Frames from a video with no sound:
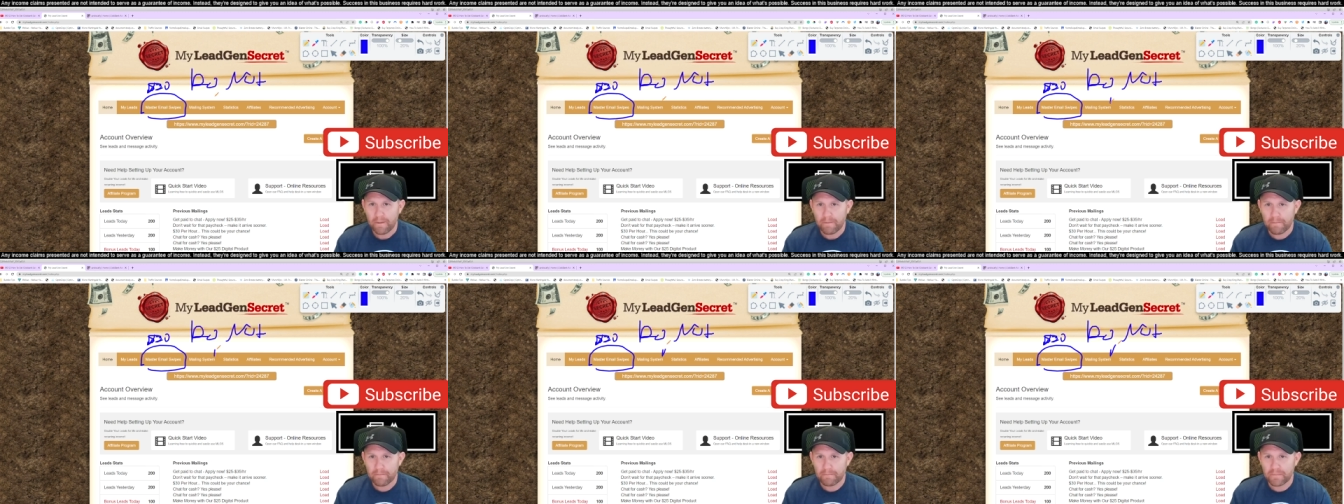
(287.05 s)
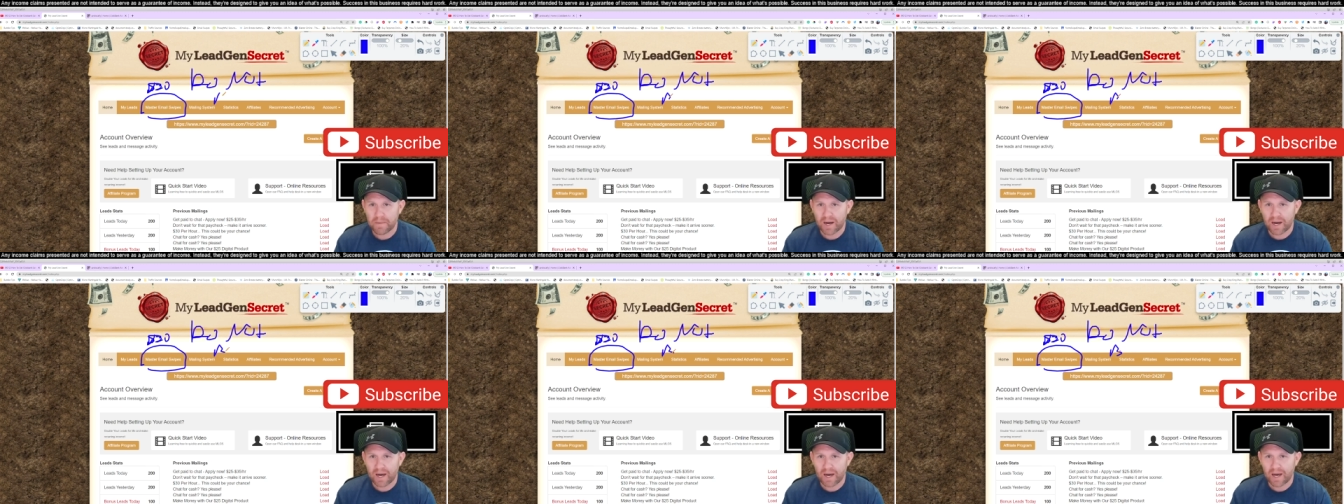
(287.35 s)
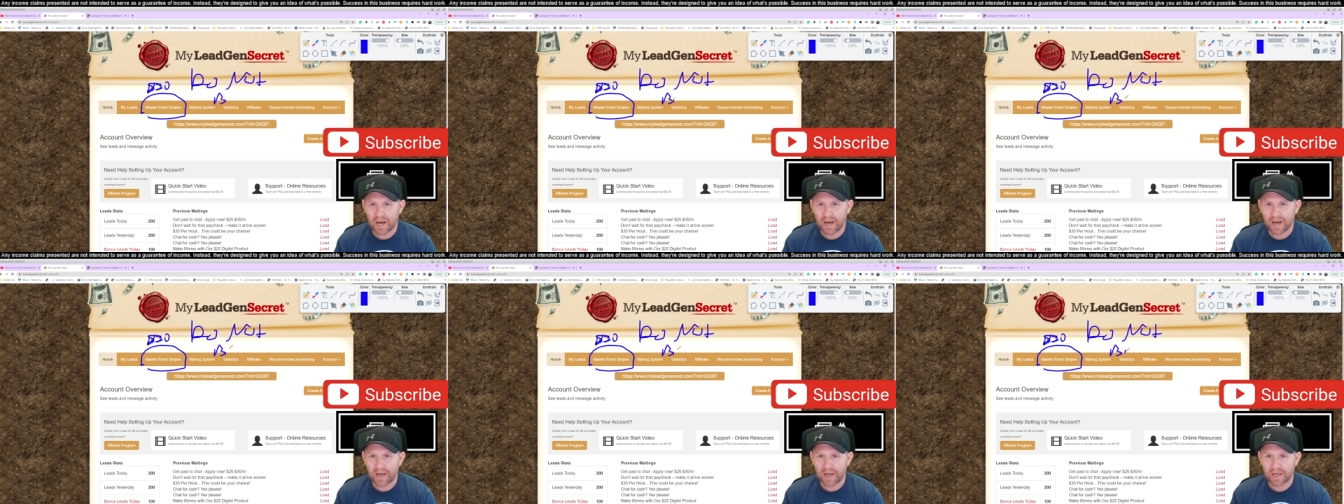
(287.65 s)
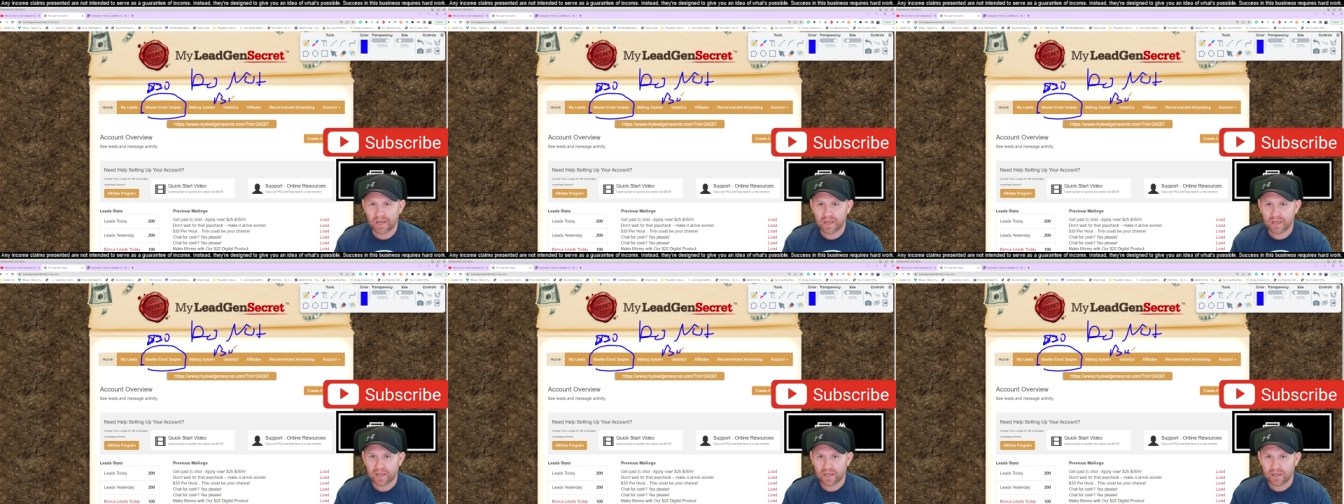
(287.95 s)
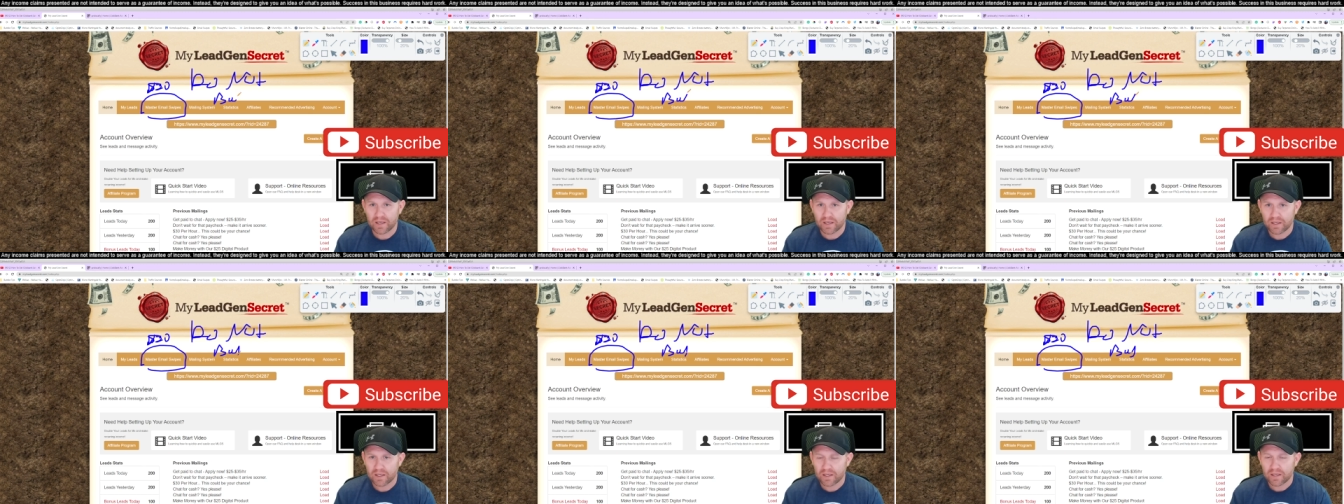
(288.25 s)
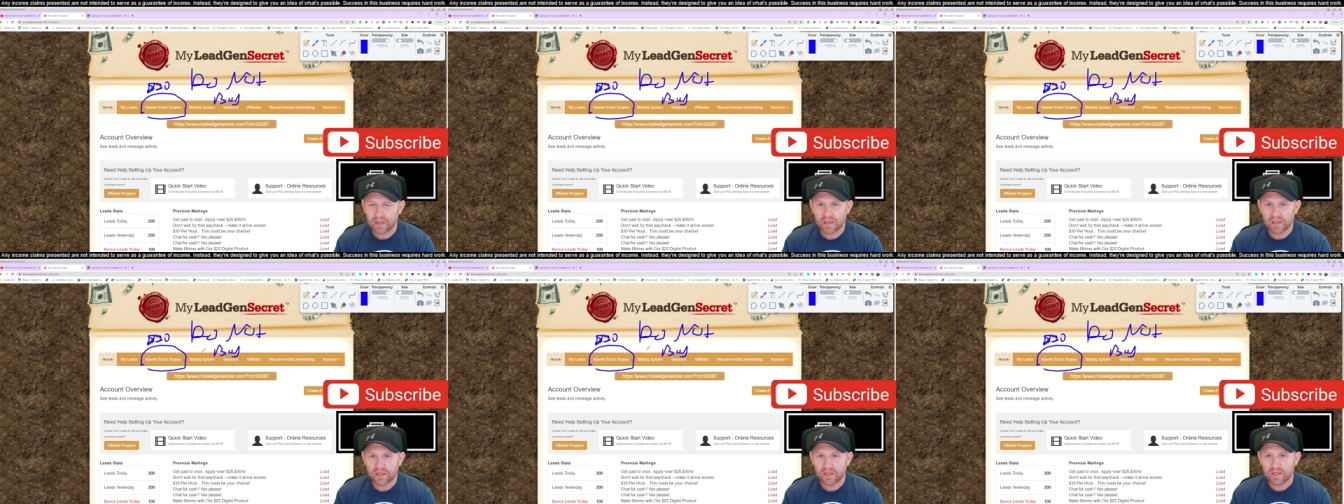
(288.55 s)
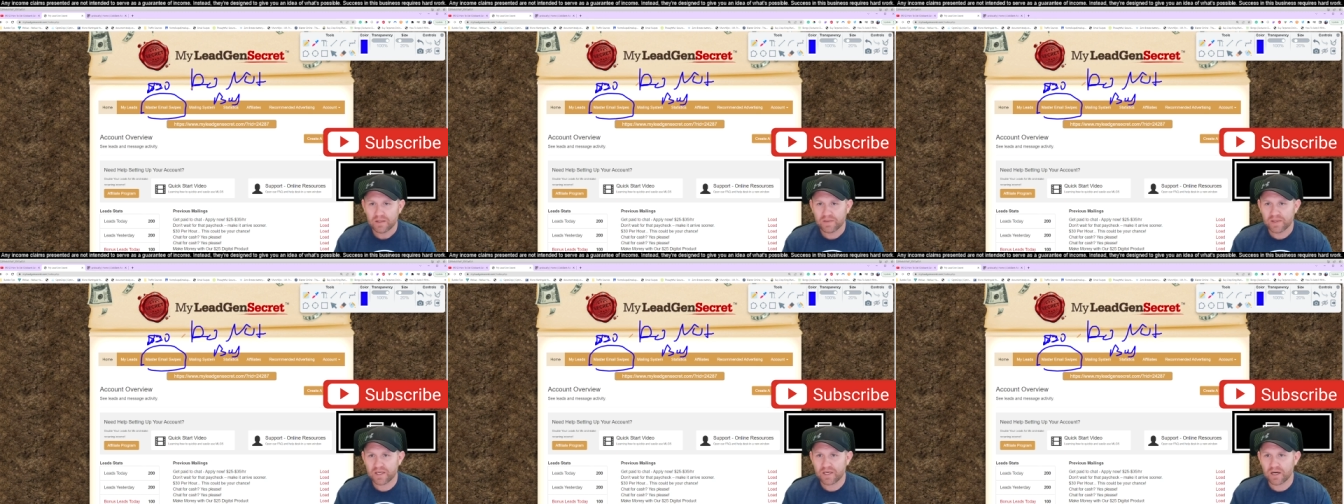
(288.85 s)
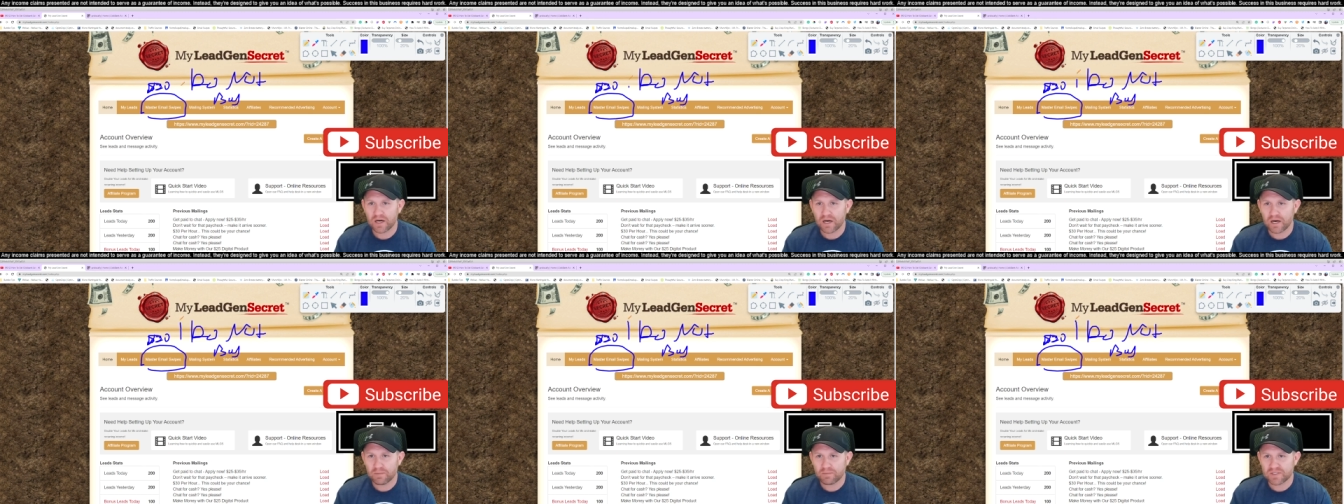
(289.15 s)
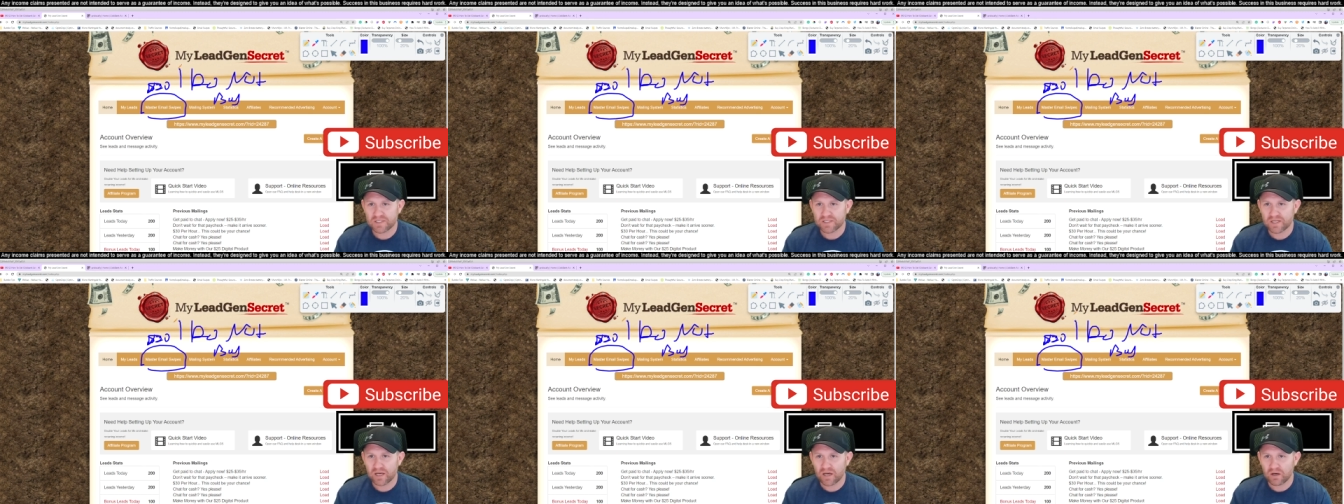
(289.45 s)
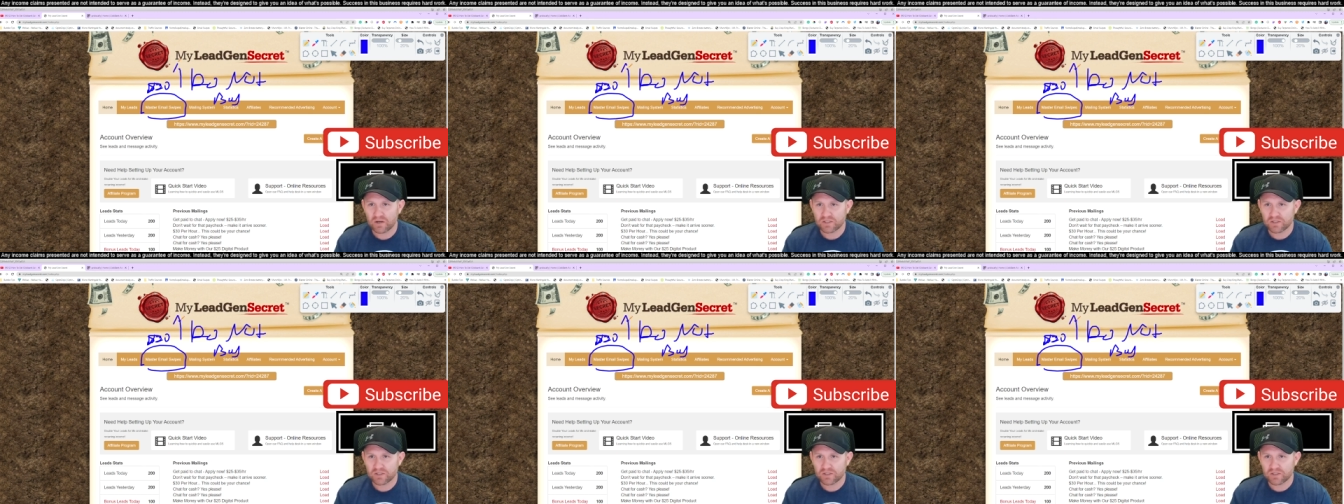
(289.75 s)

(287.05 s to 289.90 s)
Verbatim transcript: buy the upsell.